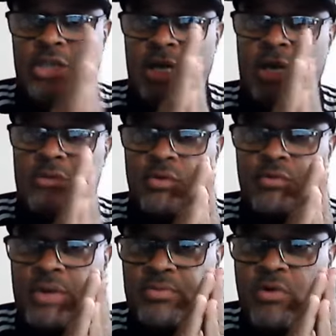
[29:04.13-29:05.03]
check out the
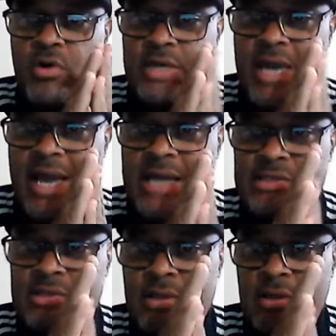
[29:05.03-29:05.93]

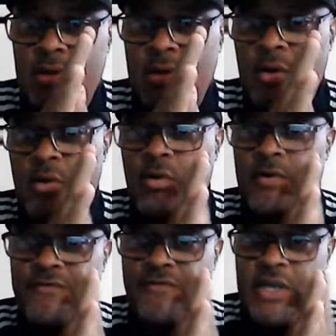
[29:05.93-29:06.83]
rebroadcast
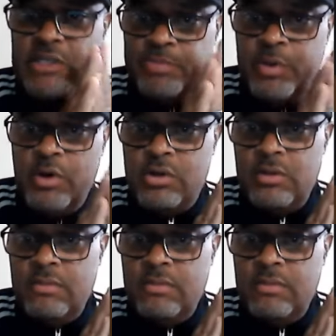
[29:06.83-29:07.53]
on Facebook